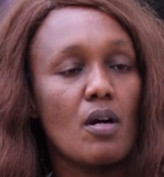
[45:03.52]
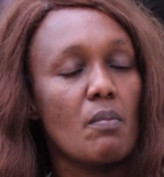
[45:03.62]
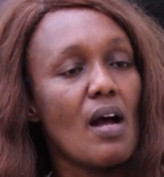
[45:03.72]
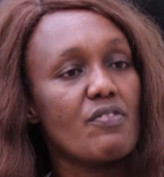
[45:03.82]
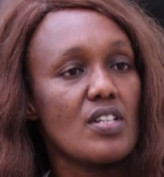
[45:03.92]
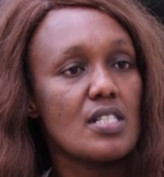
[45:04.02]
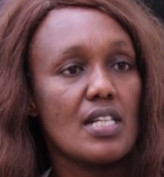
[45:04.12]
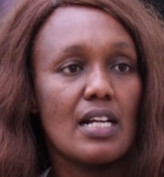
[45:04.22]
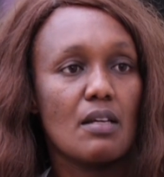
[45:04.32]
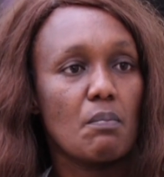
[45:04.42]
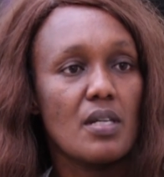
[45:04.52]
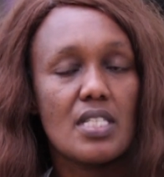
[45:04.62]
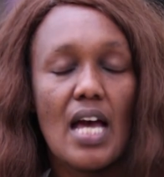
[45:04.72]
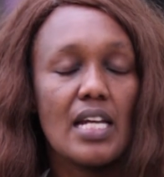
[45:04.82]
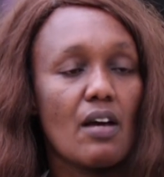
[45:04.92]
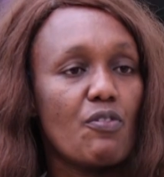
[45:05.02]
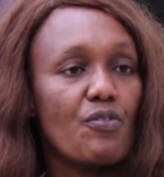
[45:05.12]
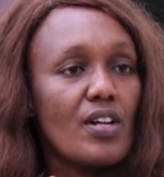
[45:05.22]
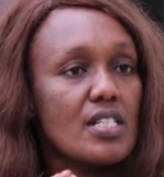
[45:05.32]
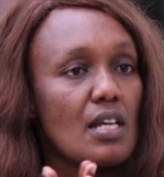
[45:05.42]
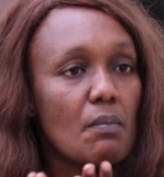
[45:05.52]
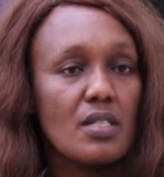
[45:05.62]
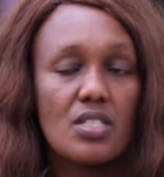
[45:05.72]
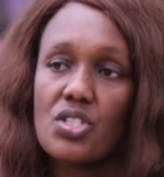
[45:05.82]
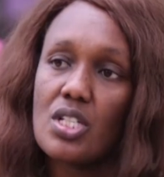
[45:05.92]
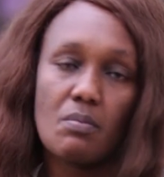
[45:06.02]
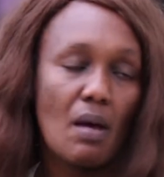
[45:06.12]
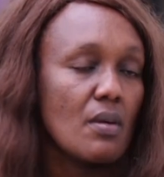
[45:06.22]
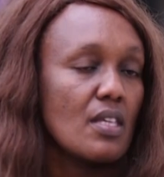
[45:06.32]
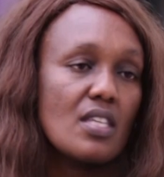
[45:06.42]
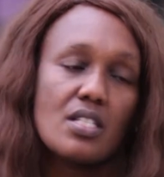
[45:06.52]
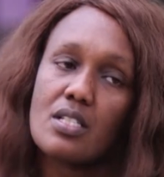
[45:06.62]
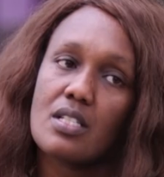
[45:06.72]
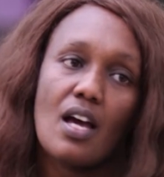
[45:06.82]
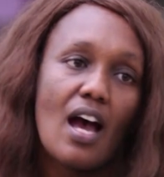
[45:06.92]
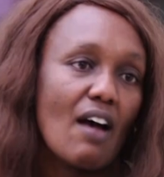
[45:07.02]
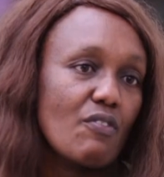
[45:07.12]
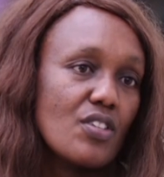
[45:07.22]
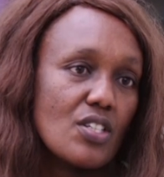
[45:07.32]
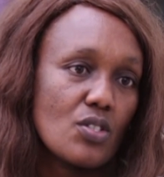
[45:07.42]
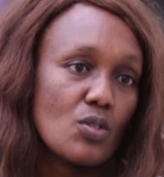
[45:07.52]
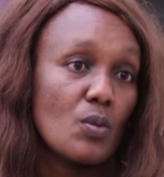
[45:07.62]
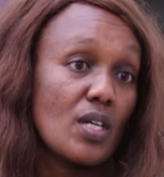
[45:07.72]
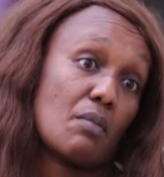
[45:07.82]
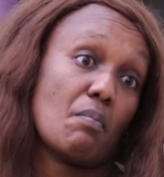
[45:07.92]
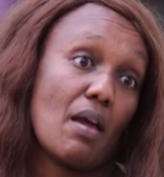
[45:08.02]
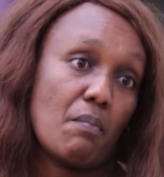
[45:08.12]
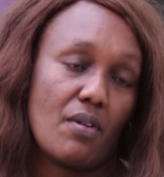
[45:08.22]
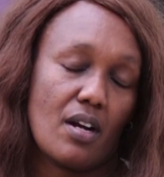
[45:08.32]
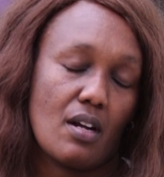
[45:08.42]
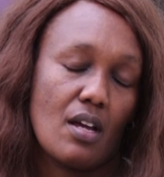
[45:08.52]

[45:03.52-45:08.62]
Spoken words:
bob after selling beads, and I felt amazed. She said, Mommy, have this so we can buy bread.